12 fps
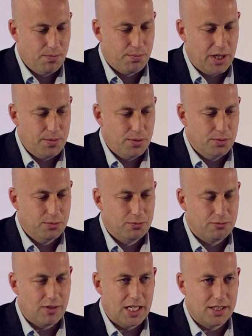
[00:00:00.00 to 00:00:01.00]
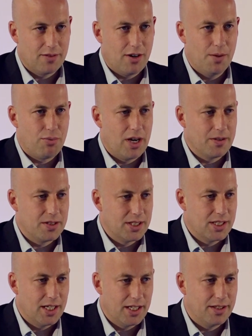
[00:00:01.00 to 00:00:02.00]
people raised their eyebrows and
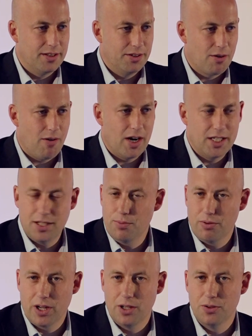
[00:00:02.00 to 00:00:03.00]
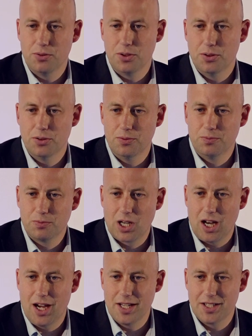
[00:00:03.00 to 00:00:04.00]
said, you're crazy bringing all your
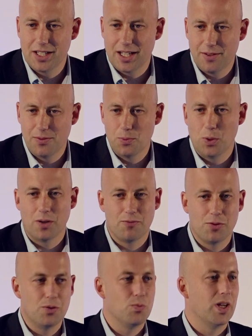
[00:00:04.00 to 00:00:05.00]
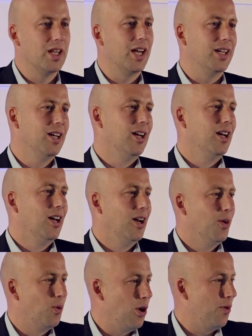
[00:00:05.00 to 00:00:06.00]
clients together in one room when they
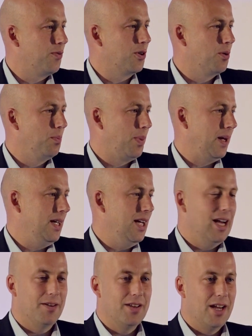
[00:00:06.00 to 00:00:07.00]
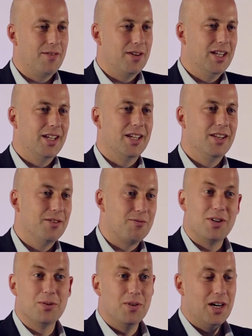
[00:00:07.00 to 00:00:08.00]
will often compete out there in the
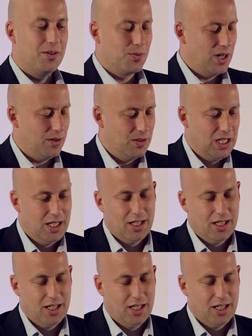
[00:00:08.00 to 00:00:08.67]
real world. Well,